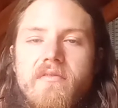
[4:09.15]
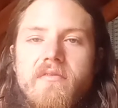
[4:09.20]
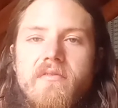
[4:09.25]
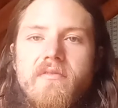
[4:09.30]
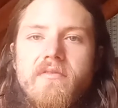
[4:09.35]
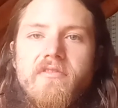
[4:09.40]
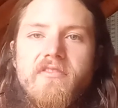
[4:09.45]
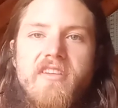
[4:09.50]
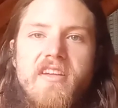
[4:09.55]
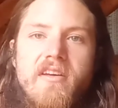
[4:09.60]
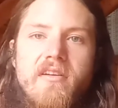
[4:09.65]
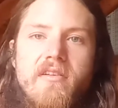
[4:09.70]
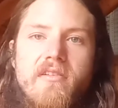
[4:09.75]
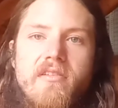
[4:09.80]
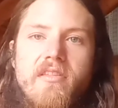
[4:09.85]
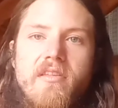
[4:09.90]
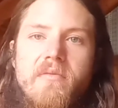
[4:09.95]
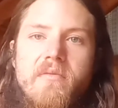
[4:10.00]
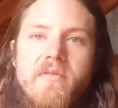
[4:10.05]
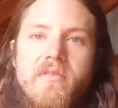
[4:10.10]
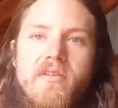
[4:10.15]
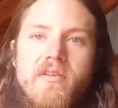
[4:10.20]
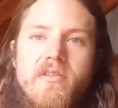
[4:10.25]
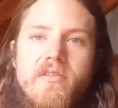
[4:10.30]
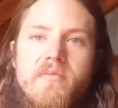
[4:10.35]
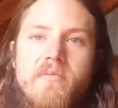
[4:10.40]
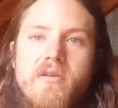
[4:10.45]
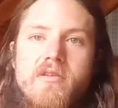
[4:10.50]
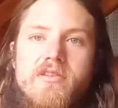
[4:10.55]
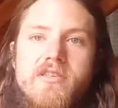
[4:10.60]
feel some of those
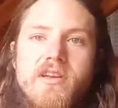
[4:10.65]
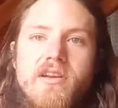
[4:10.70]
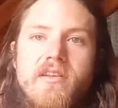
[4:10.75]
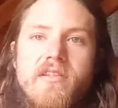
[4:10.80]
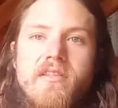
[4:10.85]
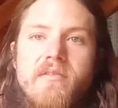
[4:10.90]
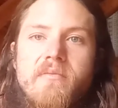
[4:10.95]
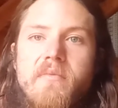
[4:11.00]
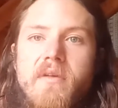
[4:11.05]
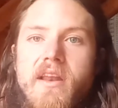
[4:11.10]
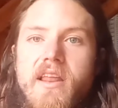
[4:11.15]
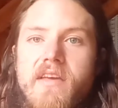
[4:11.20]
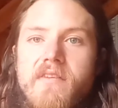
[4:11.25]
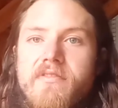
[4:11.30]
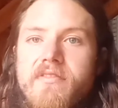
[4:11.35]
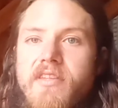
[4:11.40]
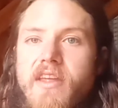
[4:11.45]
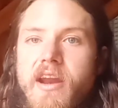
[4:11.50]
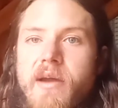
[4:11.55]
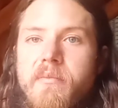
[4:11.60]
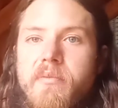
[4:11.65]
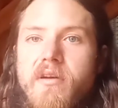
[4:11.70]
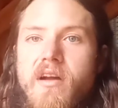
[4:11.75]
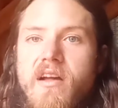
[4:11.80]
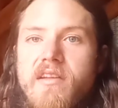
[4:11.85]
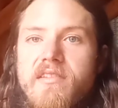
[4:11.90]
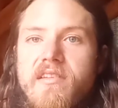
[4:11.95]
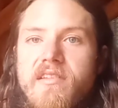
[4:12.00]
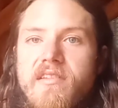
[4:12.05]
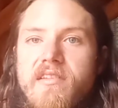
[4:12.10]
emotions and beliefs that I'm
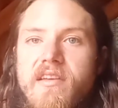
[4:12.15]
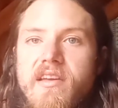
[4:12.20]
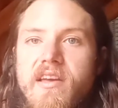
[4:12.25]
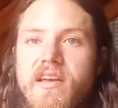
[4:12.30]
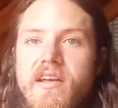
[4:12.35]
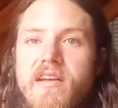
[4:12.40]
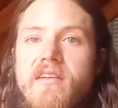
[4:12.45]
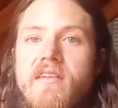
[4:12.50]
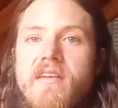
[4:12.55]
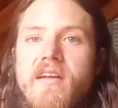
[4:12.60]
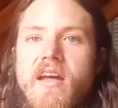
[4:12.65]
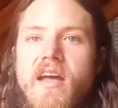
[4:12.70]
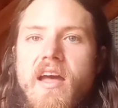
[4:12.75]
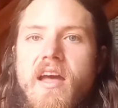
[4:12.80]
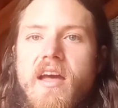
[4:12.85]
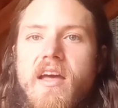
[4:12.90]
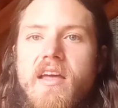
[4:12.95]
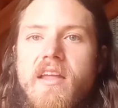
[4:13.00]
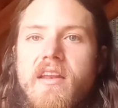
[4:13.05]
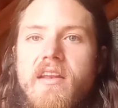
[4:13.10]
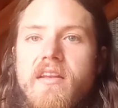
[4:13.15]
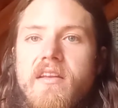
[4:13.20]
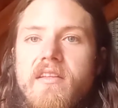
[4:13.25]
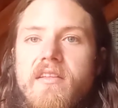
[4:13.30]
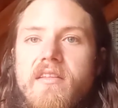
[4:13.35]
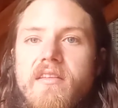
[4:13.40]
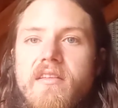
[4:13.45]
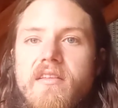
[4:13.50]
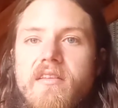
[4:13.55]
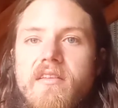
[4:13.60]
processing and
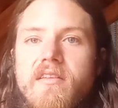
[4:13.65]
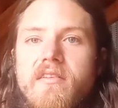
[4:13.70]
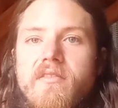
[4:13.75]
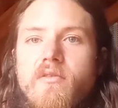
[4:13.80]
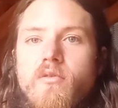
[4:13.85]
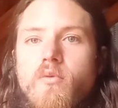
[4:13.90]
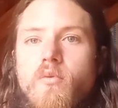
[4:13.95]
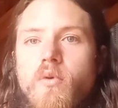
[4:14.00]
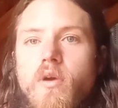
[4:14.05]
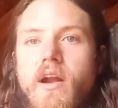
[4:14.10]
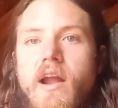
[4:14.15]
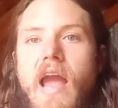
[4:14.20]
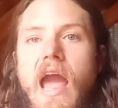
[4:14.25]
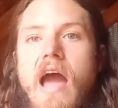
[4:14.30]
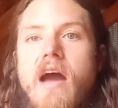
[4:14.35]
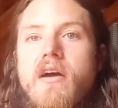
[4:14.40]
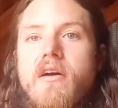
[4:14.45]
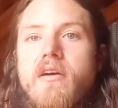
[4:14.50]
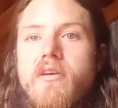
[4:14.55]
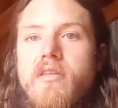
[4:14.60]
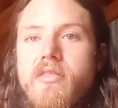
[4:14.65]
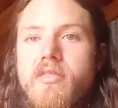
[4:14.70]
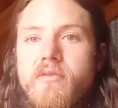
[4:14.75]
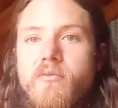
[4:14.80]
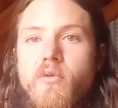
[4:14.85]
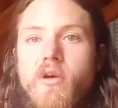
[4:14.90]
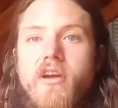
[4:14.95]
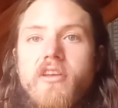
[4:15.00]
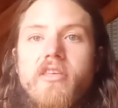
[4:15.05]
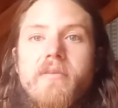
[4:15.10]
work
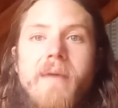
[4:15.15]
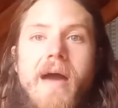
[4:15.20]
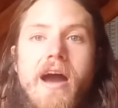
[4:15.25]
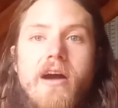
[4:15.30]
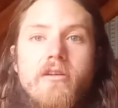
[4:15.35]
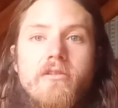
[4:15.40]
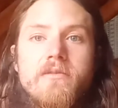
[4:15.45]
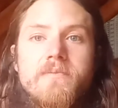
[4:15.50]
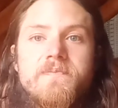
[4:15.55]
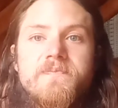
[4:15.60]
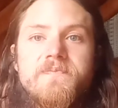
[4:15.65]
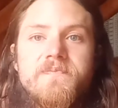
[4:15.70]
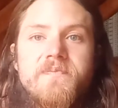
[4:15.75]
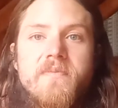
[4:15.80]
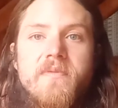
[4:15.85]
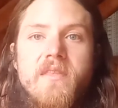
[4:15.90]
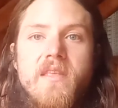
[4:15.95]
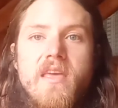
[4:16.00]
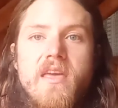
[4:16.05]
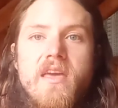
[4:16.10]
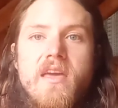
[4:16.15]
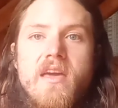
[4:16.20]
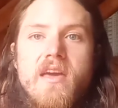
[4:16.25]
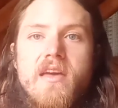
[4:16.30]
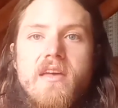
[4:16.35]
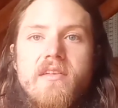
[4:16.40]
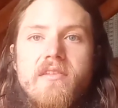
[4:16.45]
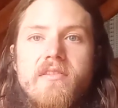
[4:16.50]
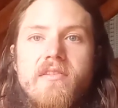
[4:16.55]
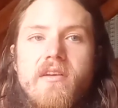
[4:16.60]
them out.
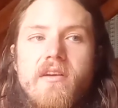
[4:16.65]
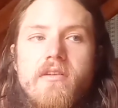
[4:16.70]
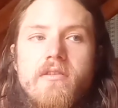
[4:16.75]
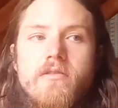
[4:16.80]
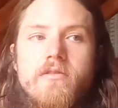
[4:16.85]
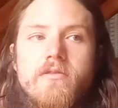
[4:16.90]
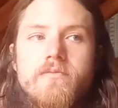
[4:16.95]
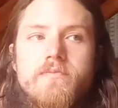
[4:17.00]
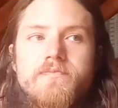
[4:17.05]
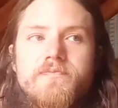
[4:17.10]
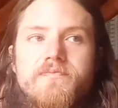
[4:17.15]
So